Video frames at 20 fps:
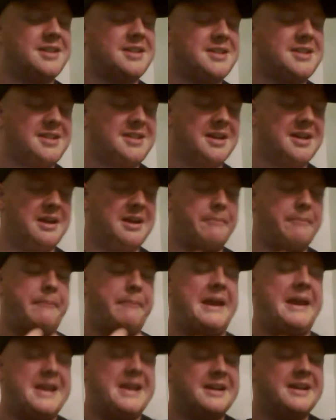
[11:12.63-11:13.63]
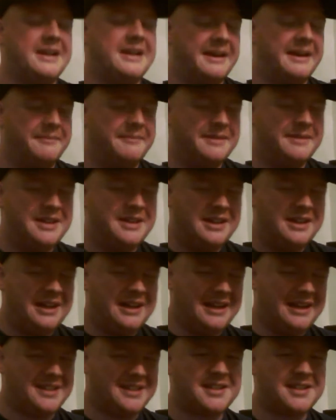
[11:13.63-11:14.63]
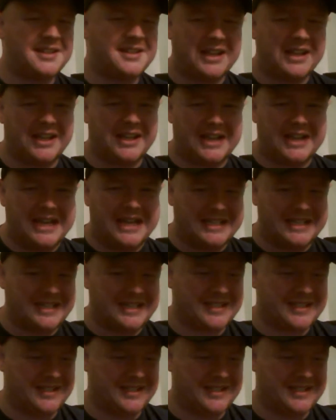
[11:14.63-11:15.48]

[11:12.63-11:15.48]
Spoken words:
There's this pain in him, and it's just like,